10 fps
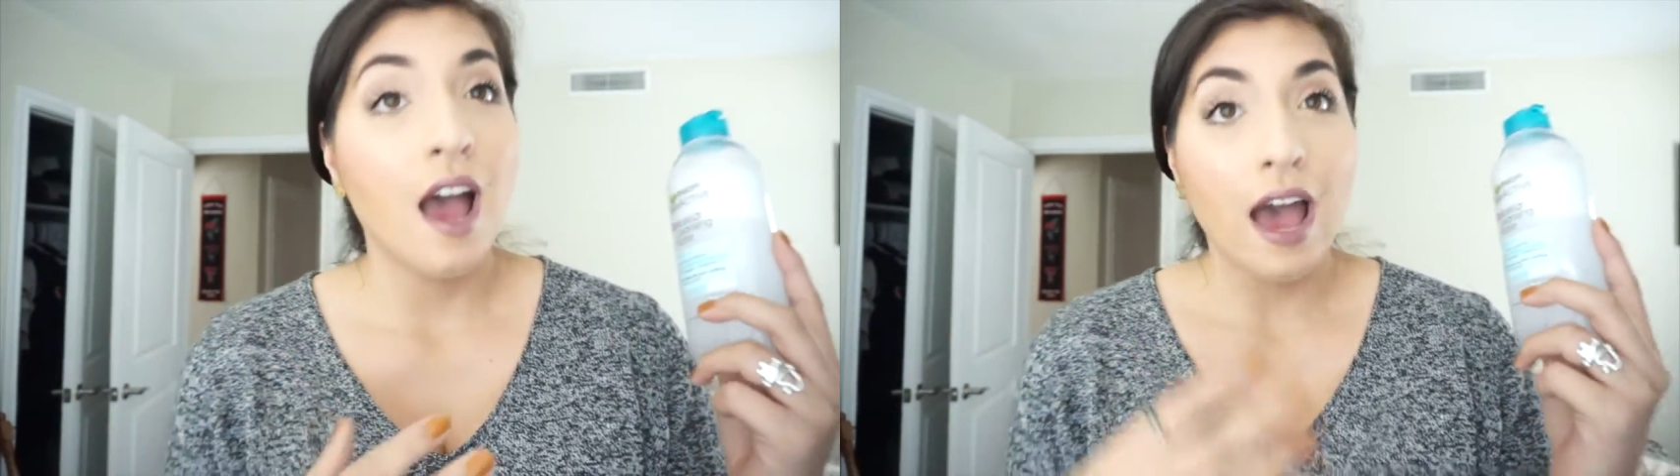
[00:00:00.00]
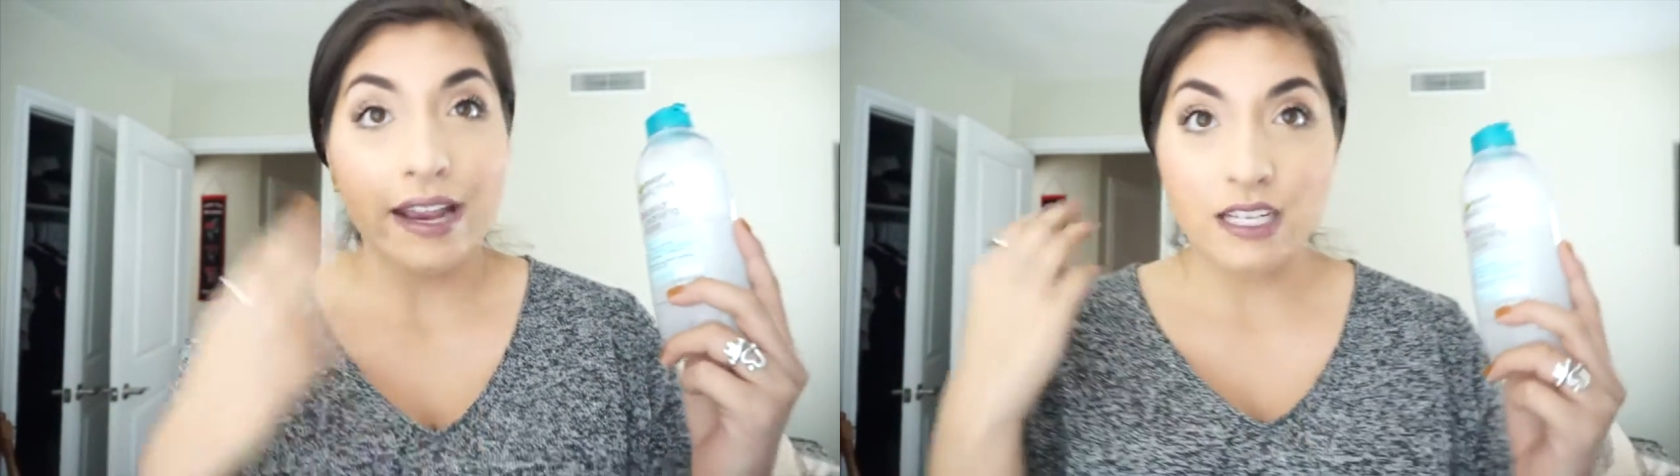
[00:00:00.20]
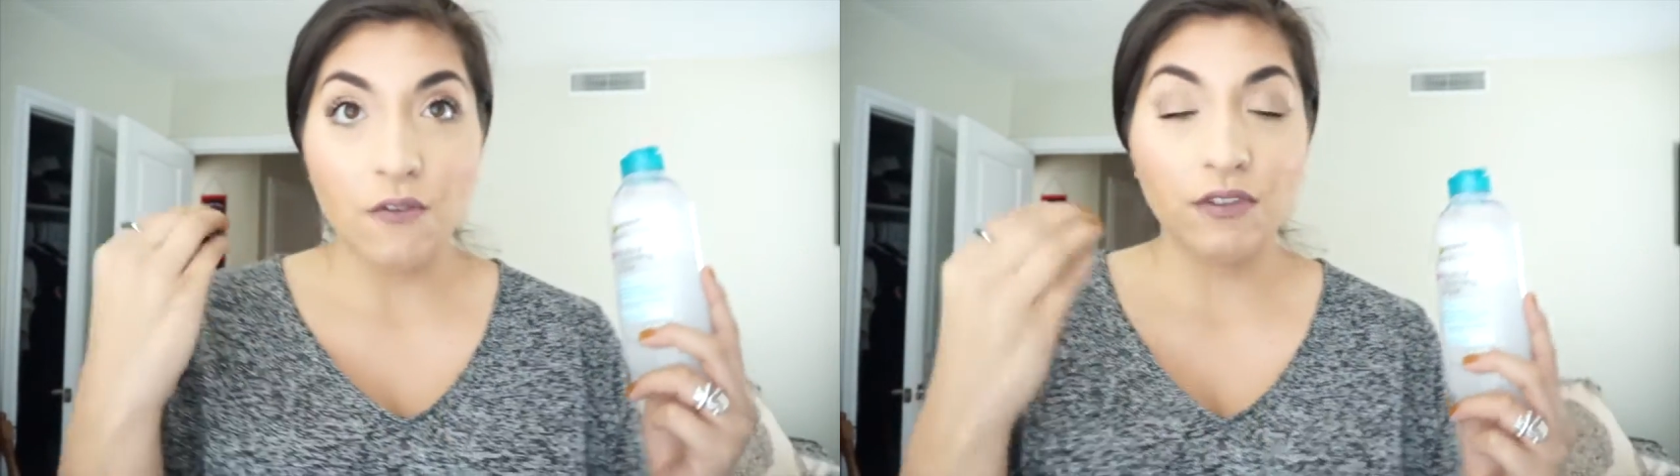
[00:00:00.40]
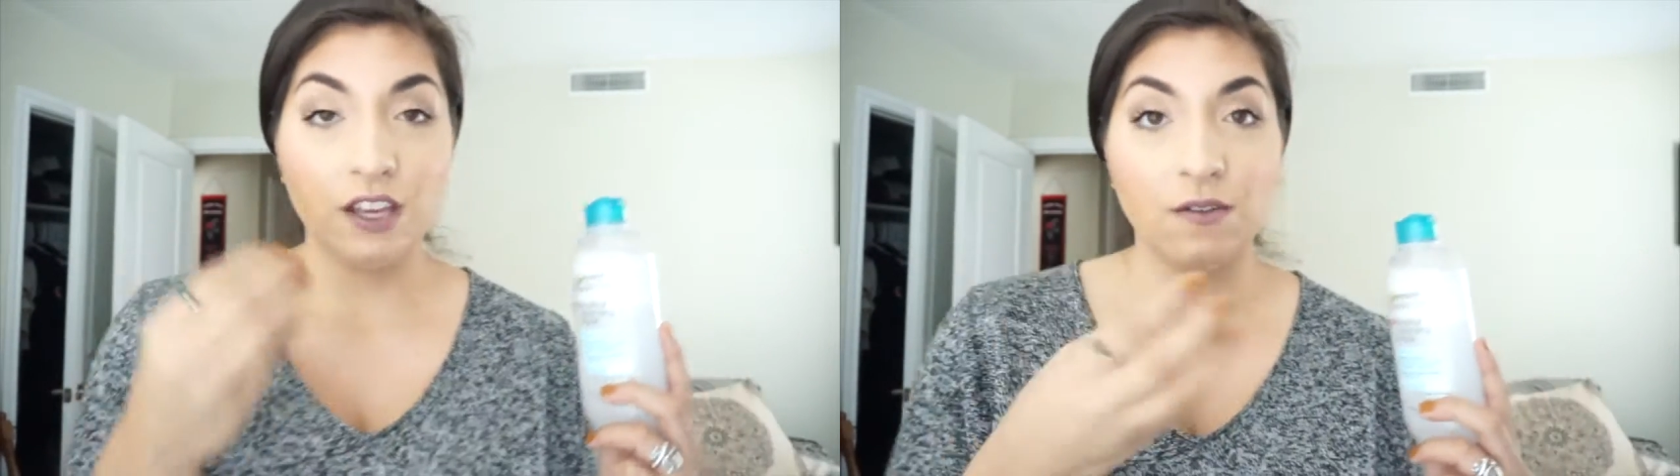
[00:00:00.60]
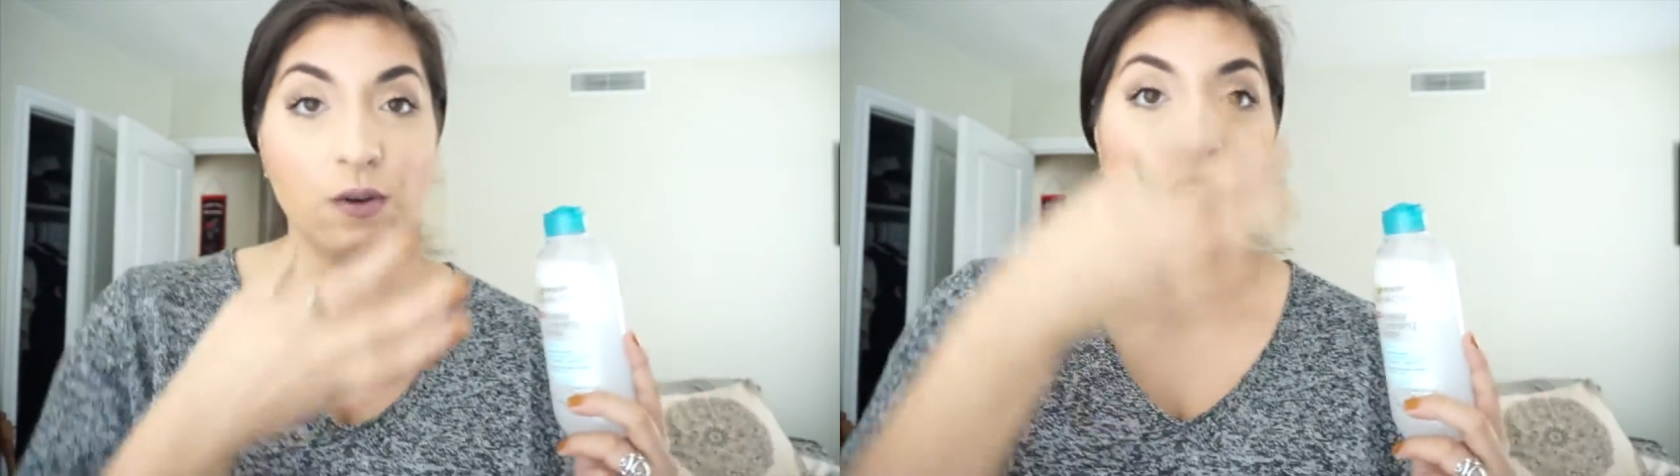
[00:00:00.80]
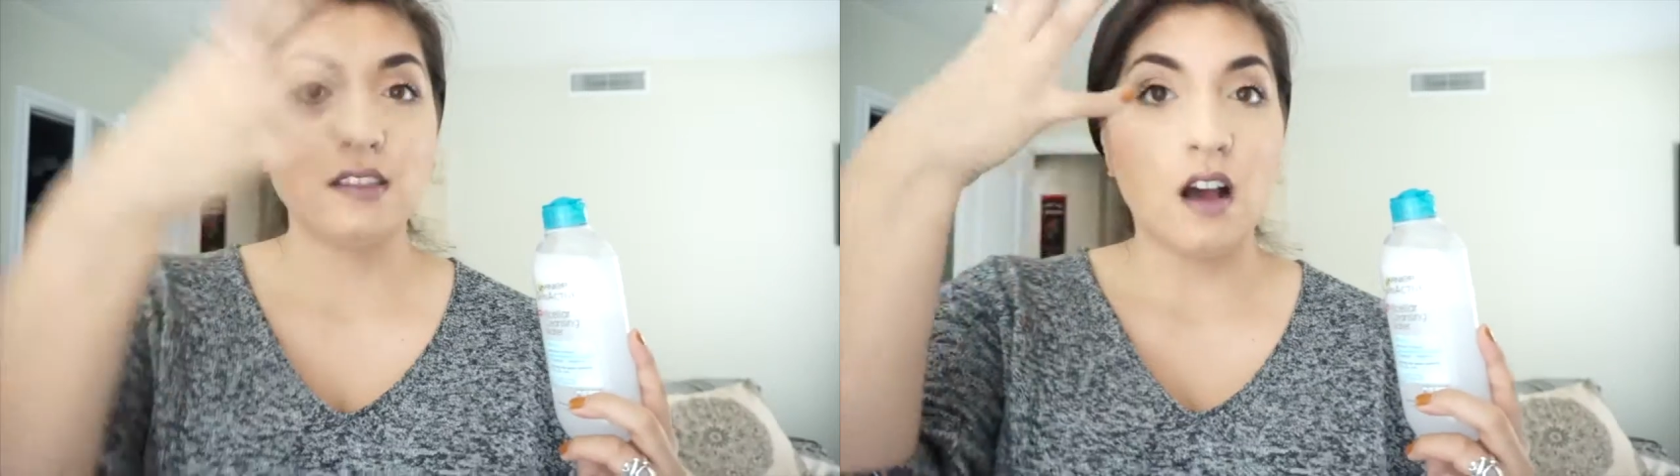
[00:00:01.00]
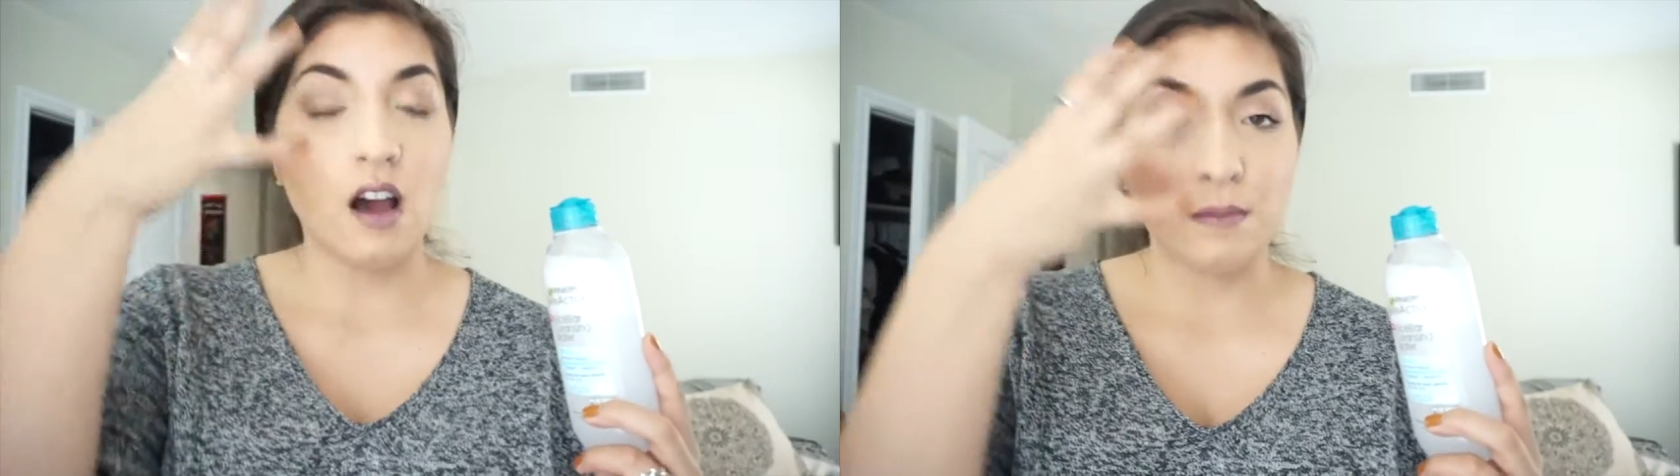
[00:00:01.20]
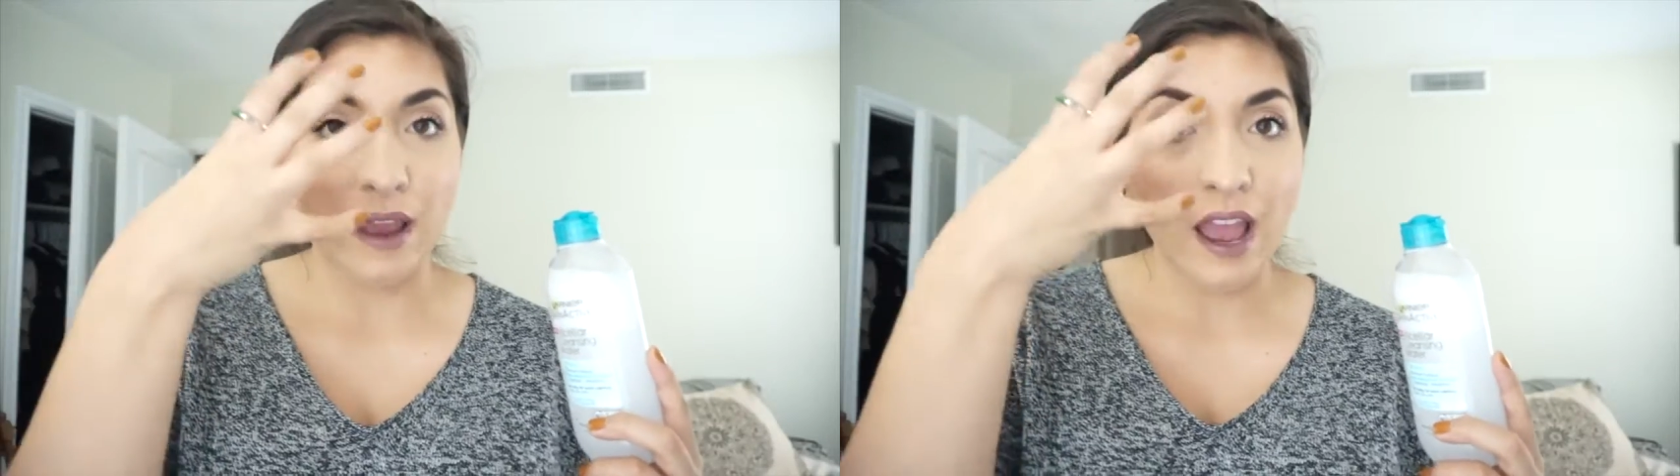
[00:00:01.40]
I definitely focus
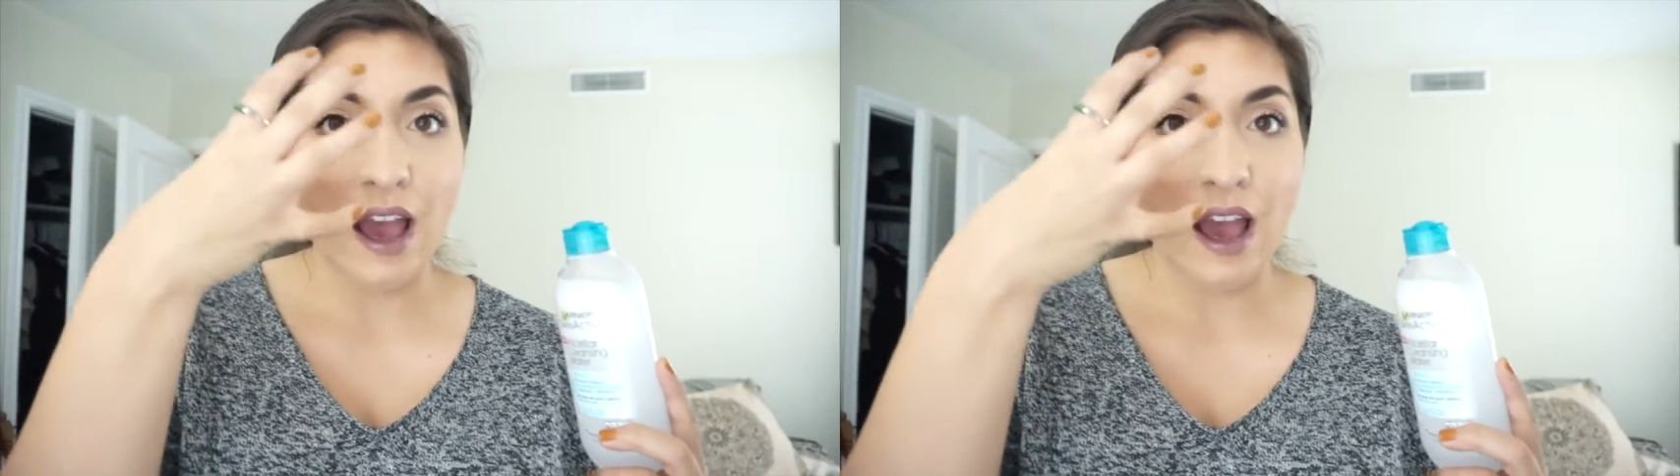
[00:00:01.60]
on my